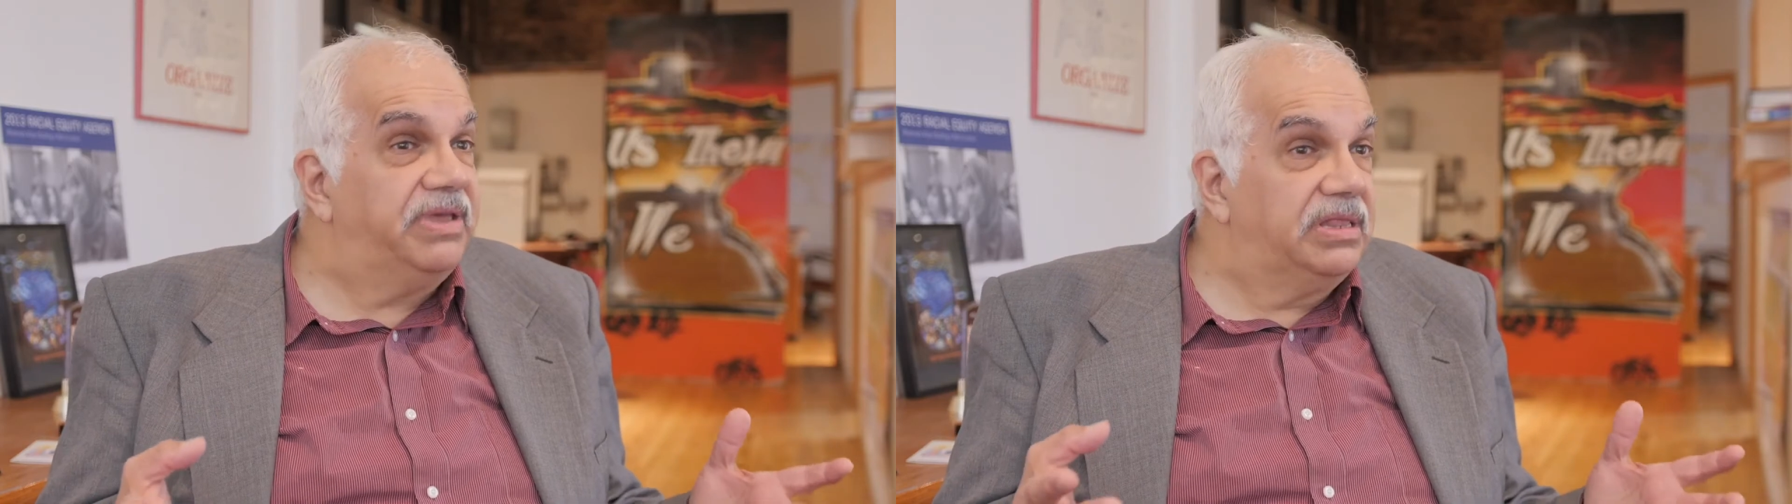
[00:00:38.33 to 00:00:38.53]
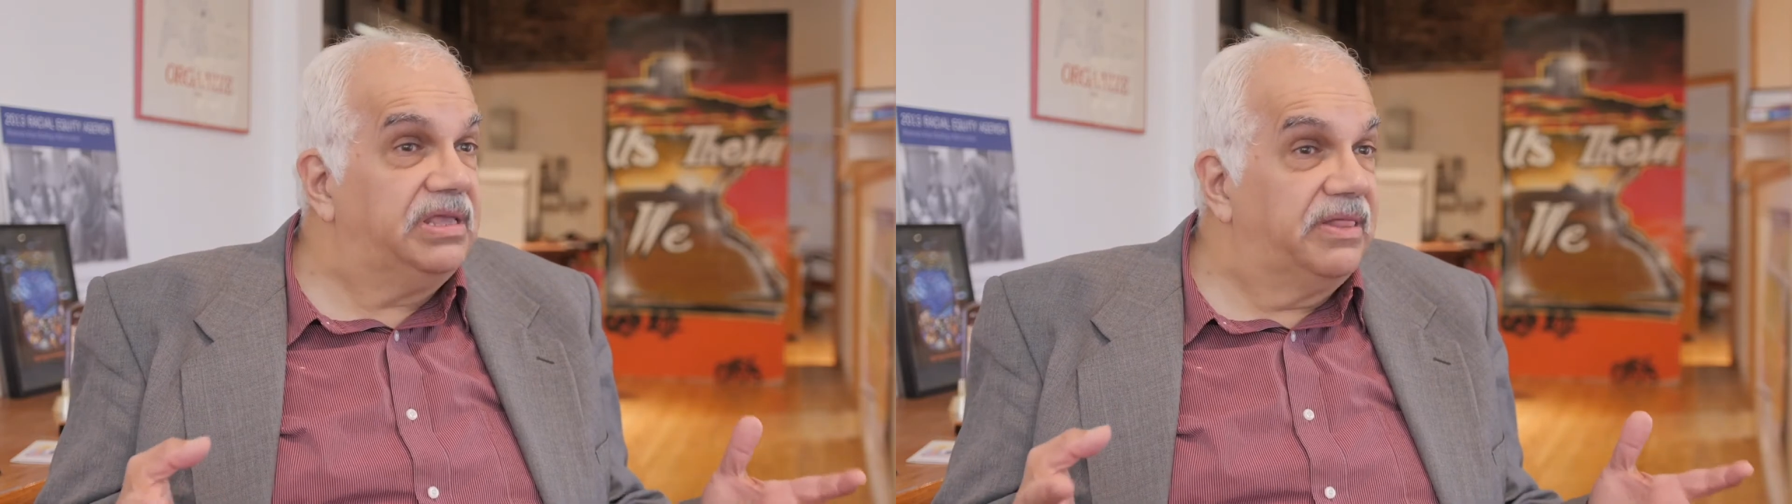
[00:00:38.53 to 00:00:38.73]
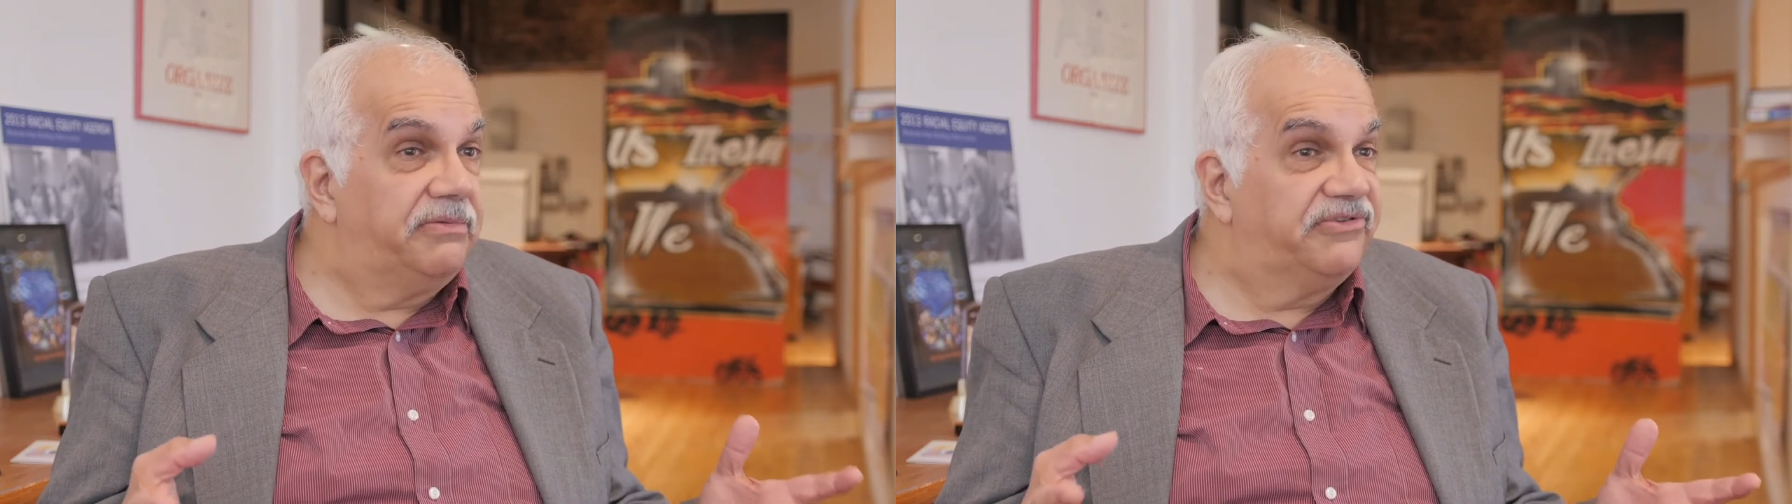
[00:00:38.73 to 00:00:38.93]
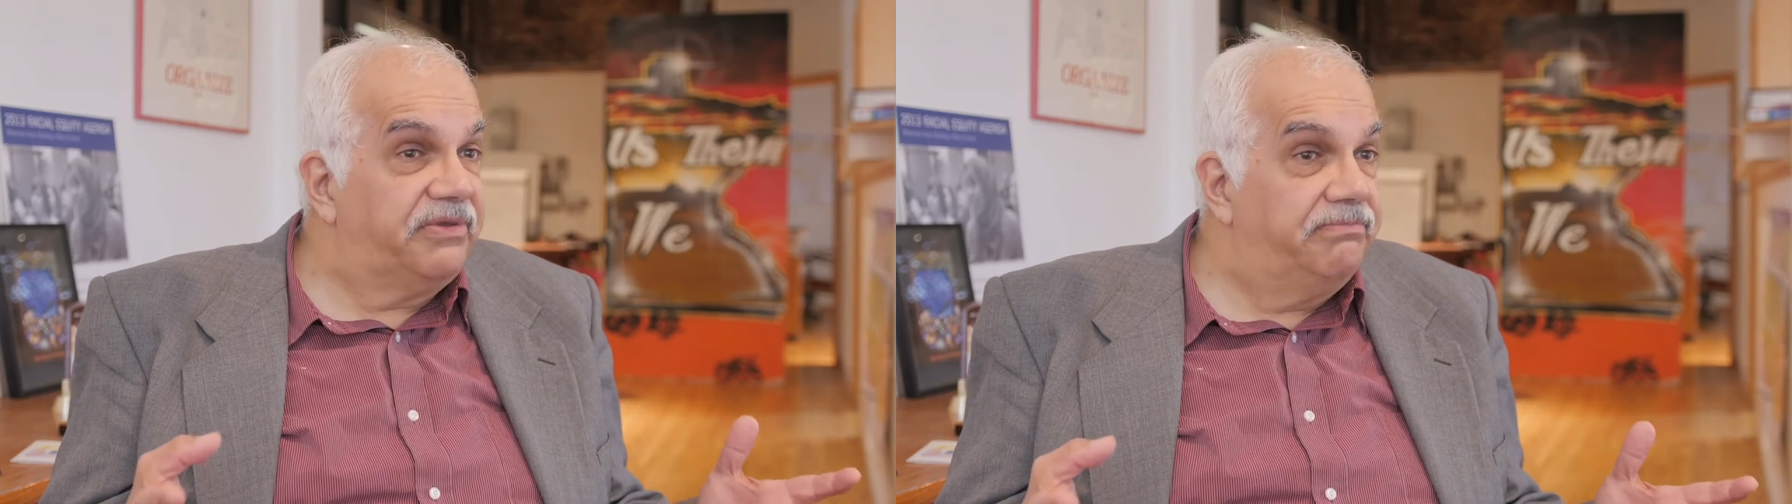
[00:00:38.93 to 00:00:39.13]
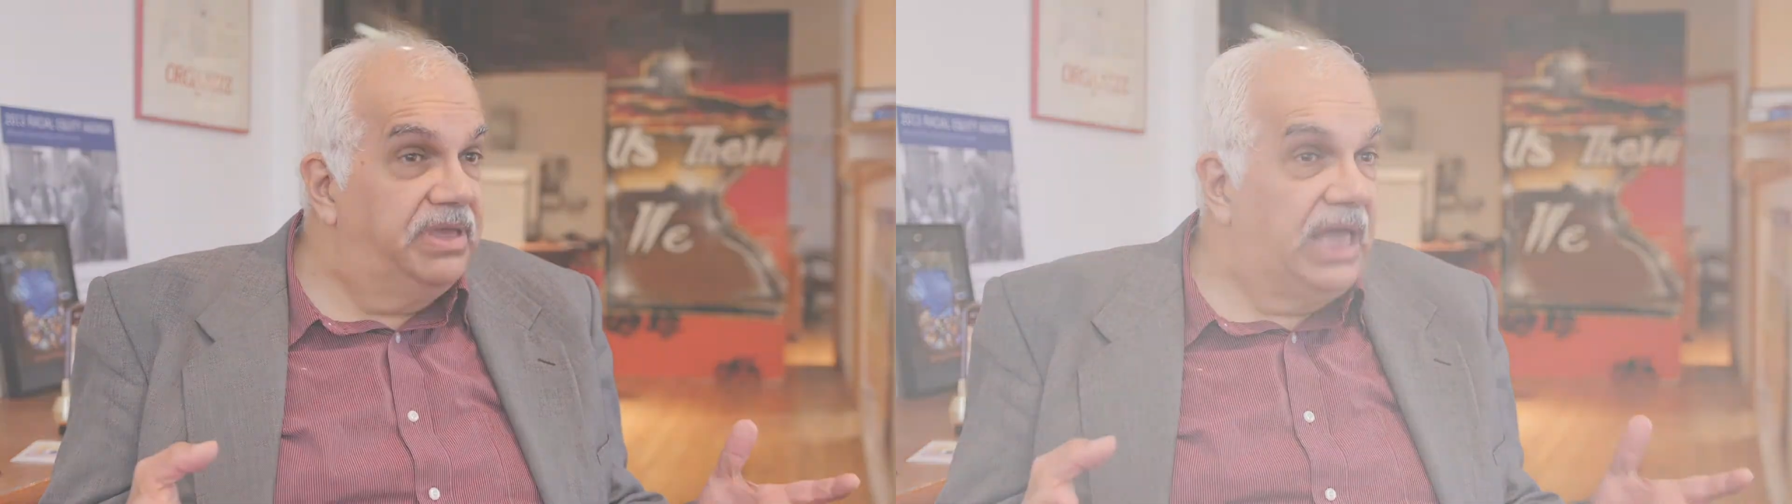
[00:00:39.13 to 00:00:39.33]
big deal. That was
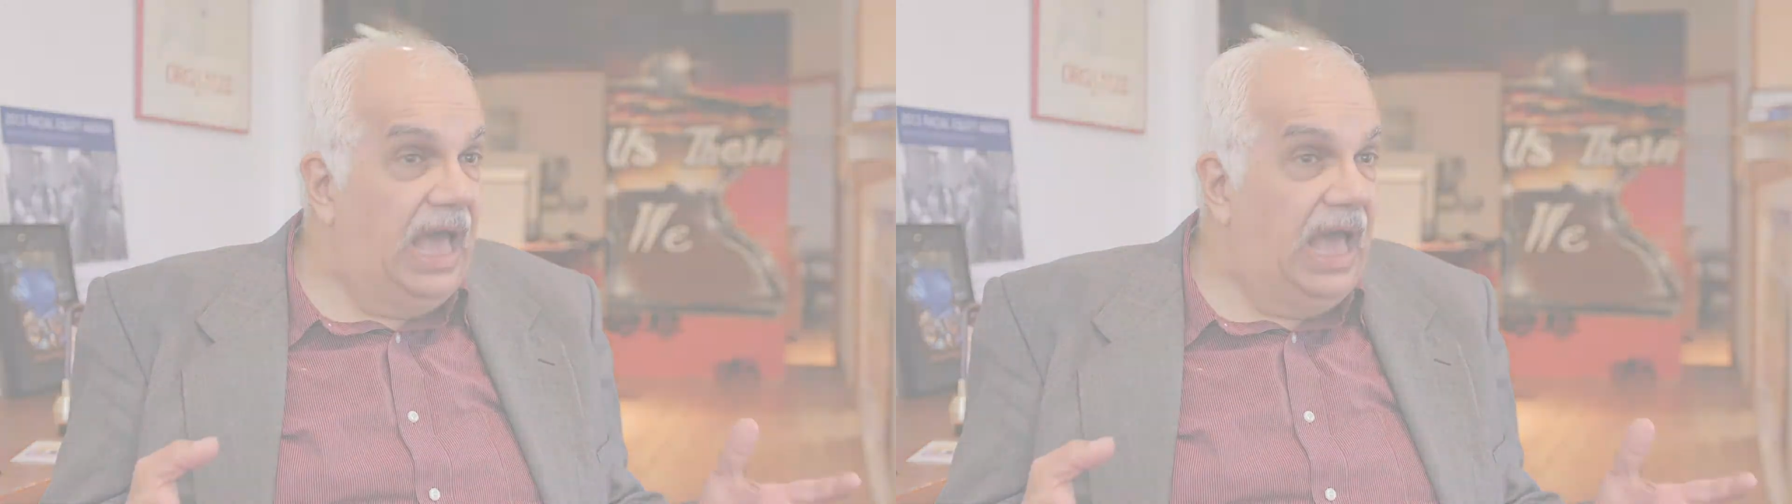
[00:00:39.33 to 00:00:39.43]
a big